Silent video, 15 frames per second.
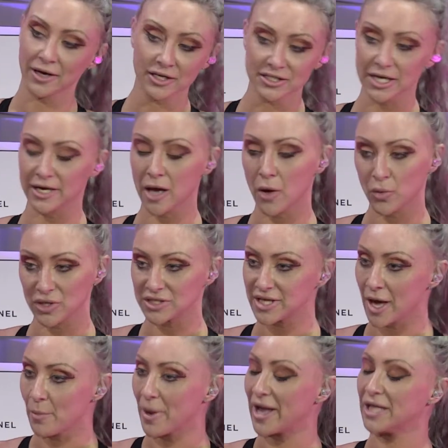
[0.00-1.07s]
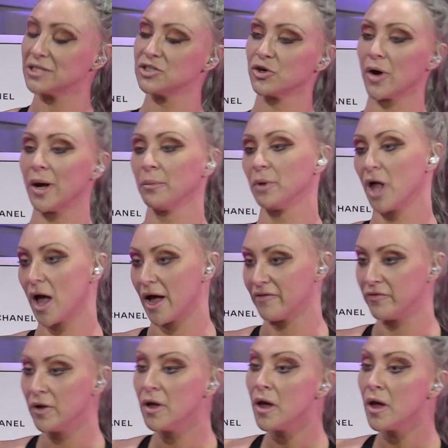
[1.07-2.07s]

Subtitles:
Because I always kept my Instagram live